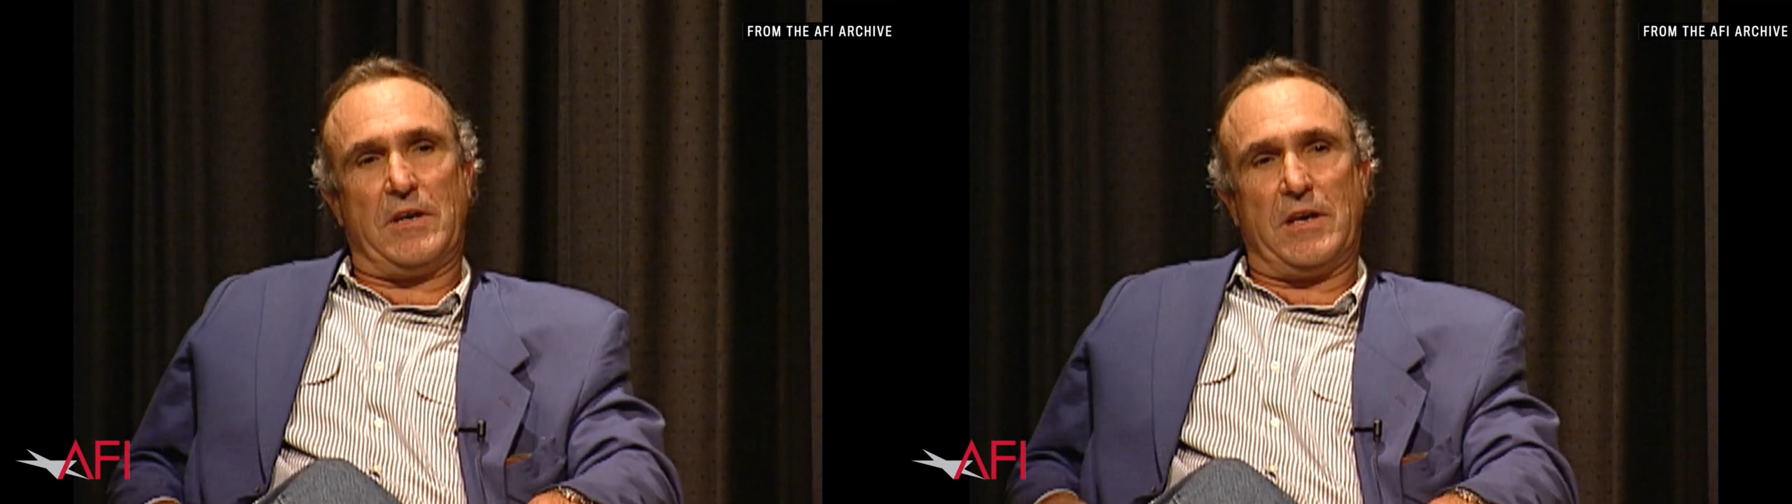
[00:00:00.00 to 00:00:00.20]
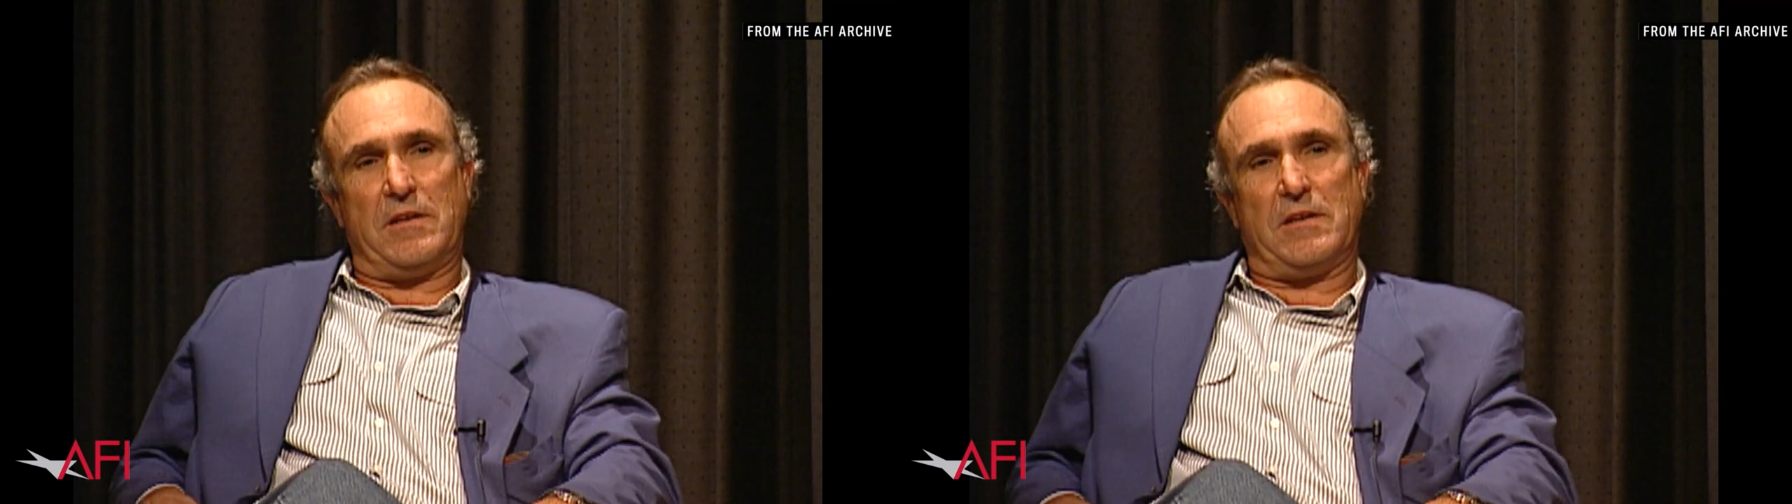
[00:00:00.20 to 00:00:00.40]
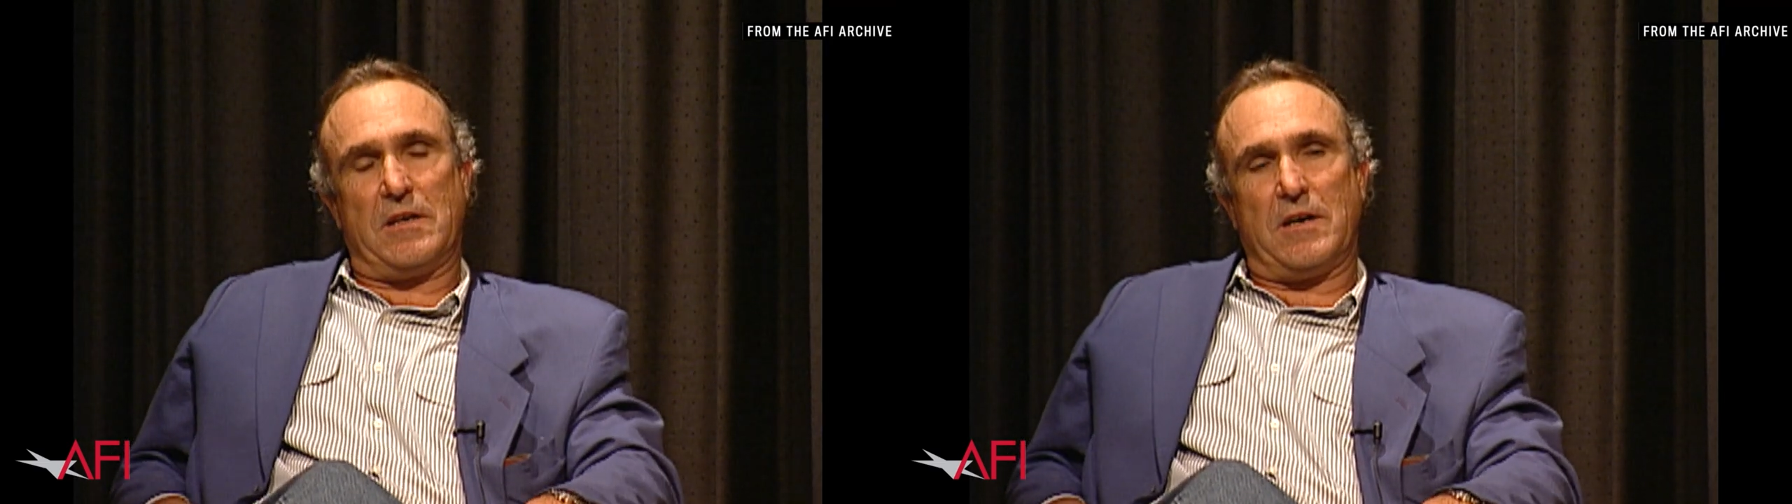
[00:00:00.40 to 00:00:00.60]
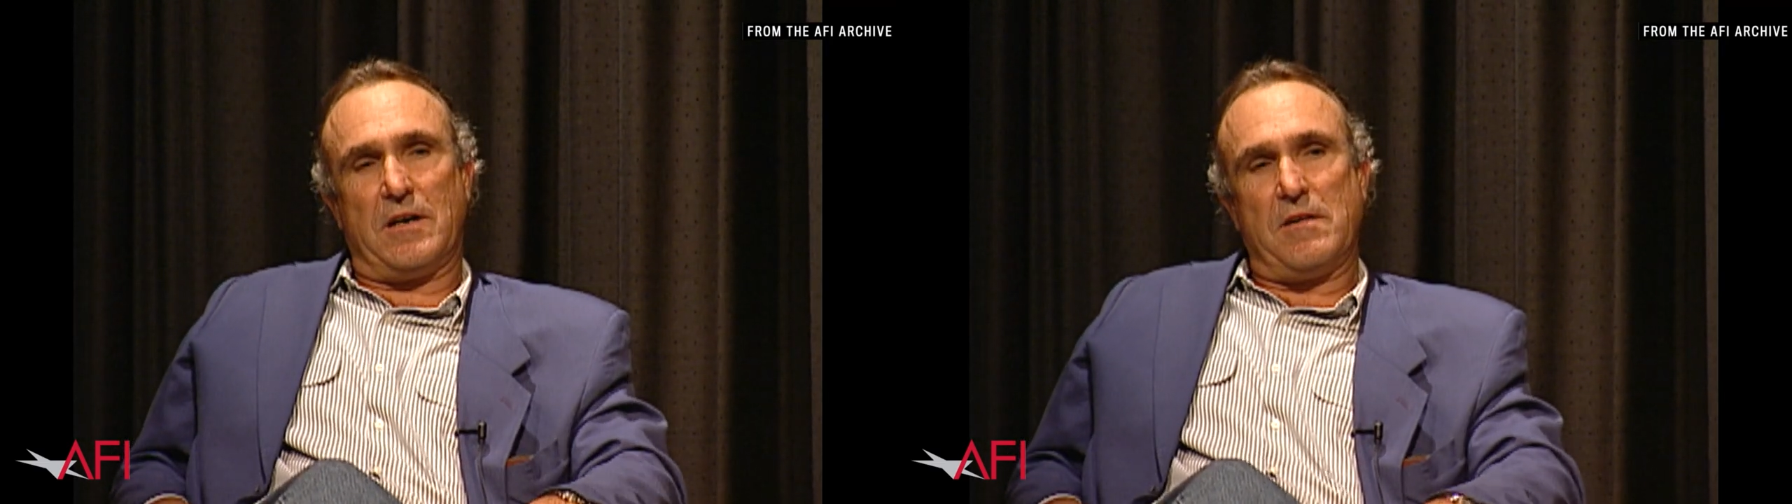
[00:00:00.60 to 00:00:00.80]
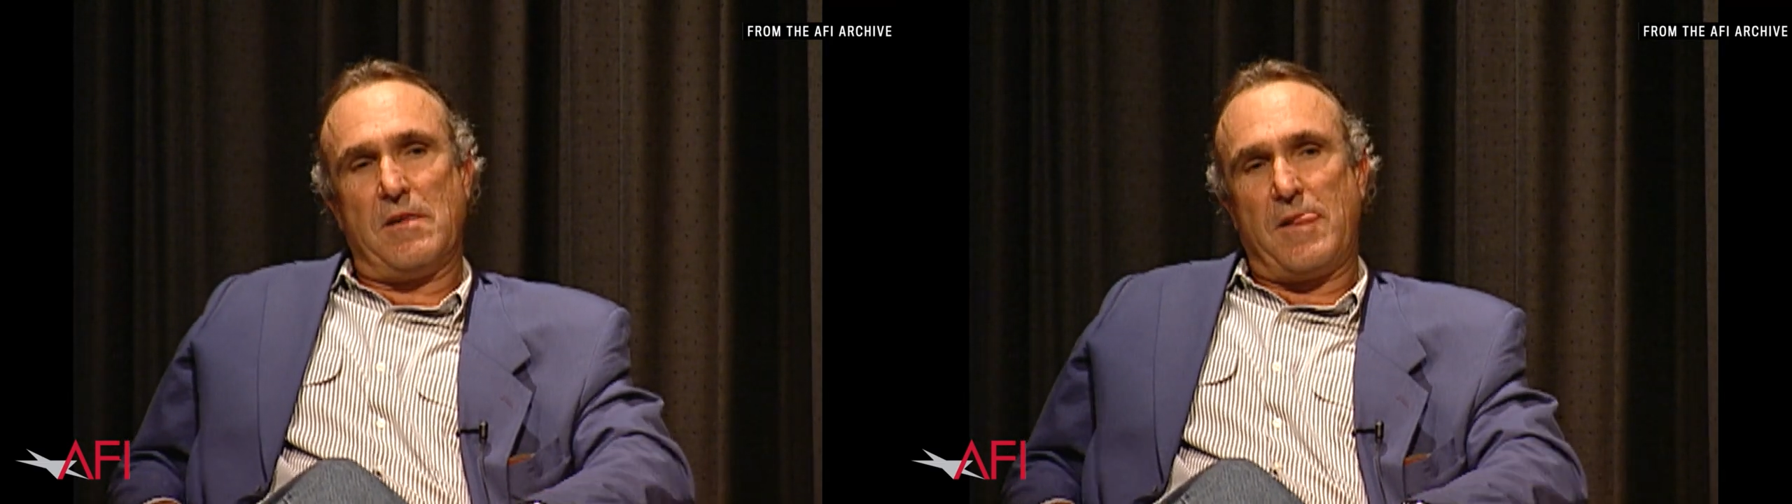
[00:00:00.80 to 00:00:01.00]
And
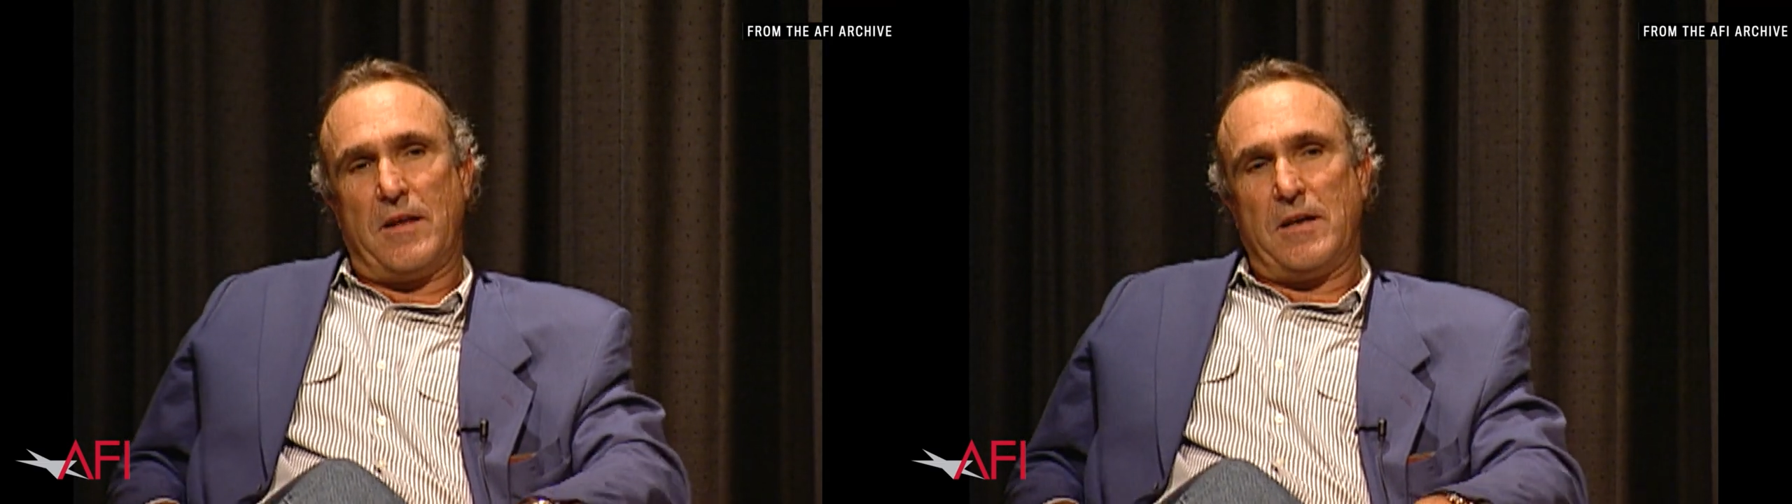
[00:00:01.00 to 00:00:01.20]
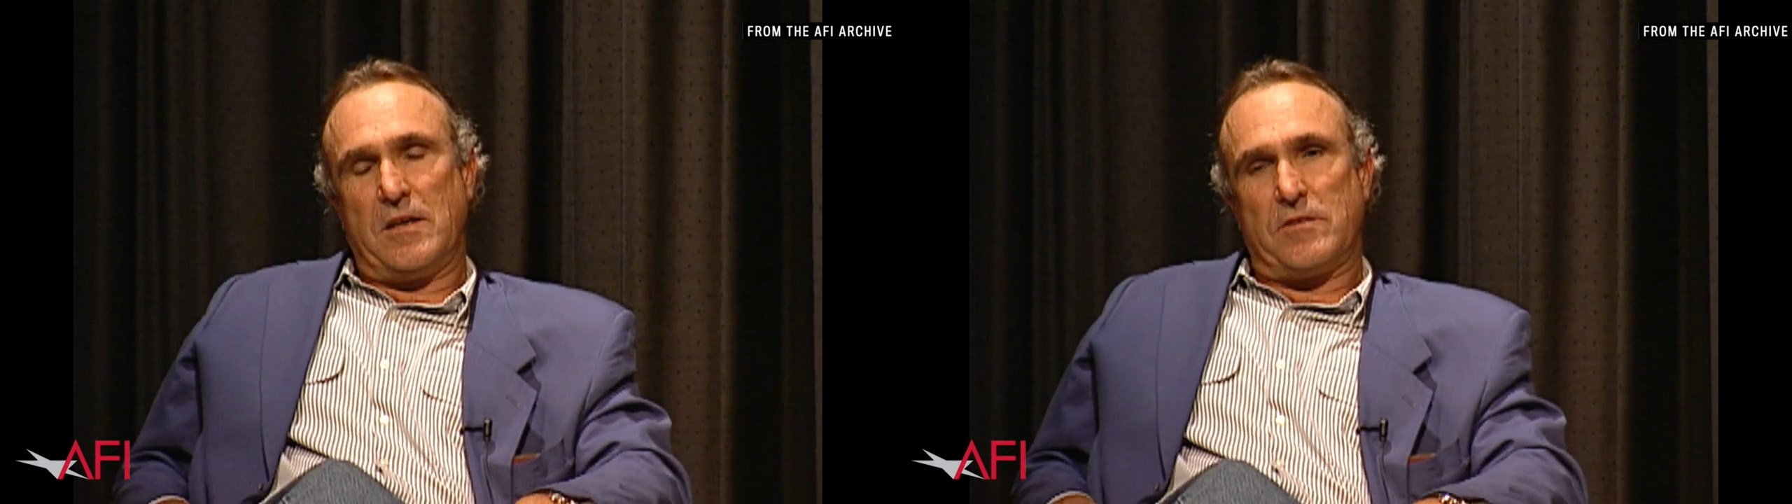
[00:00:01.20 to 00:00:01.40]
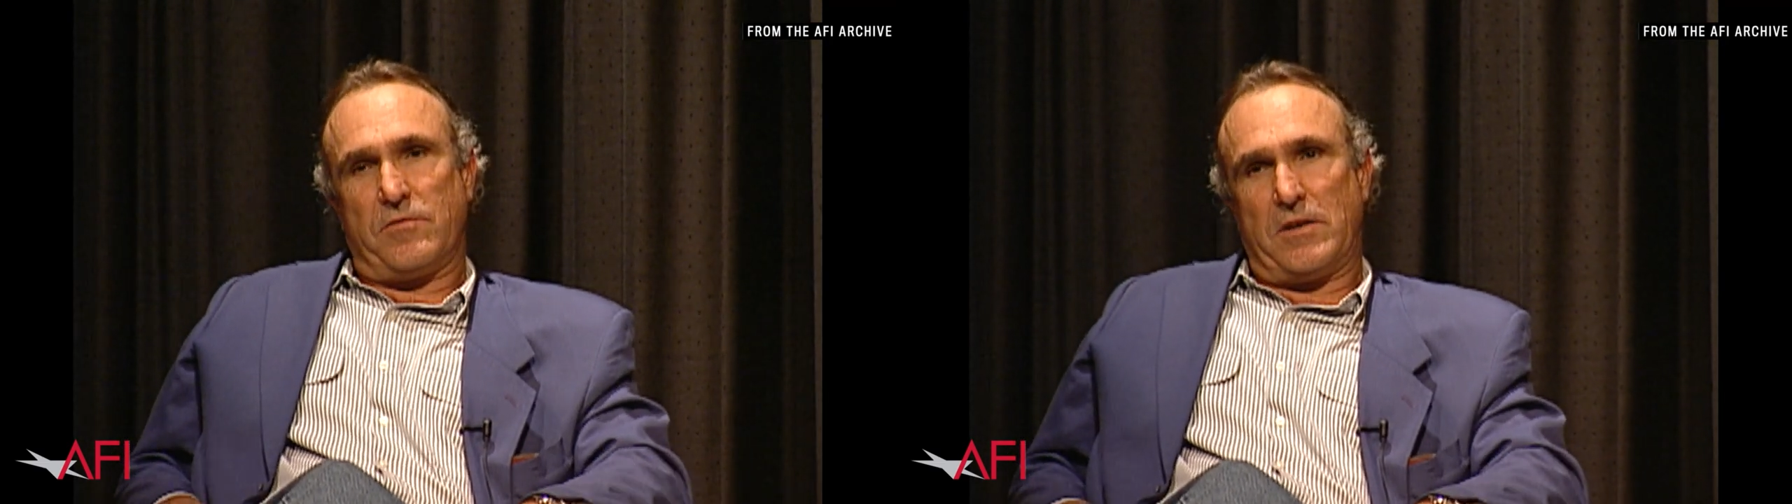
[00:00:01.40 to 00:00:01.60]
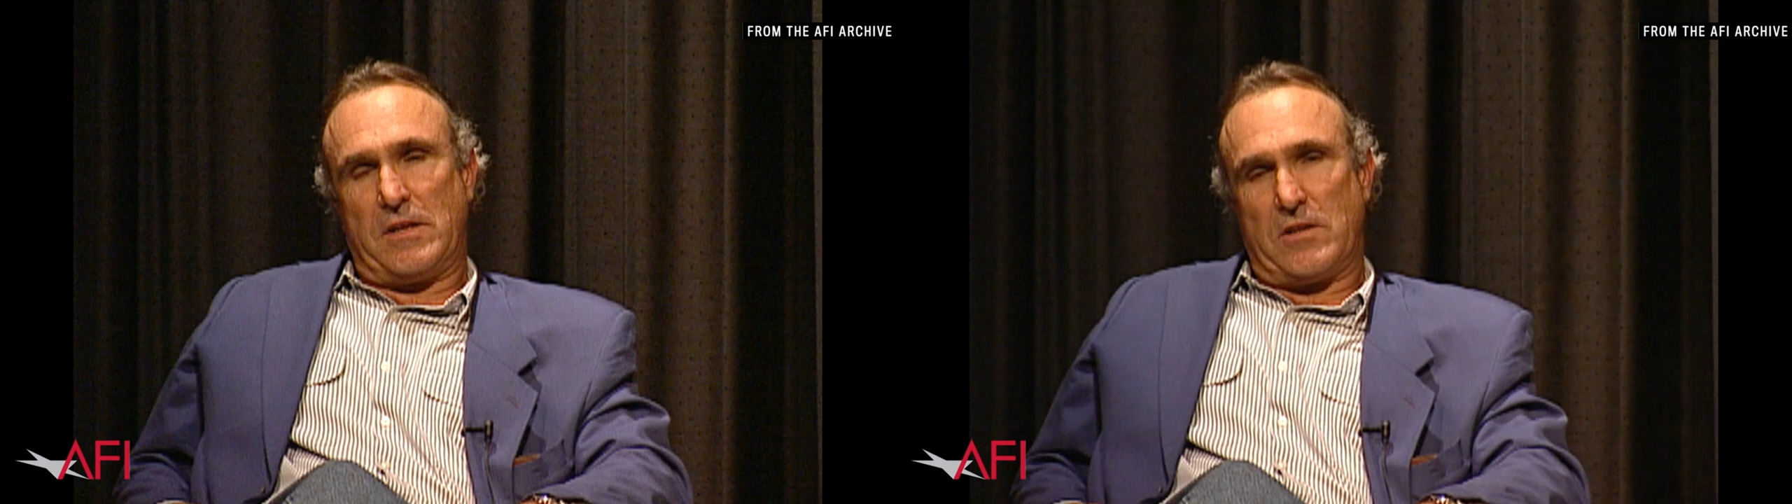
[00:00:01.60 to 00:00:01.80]
uh, it's funny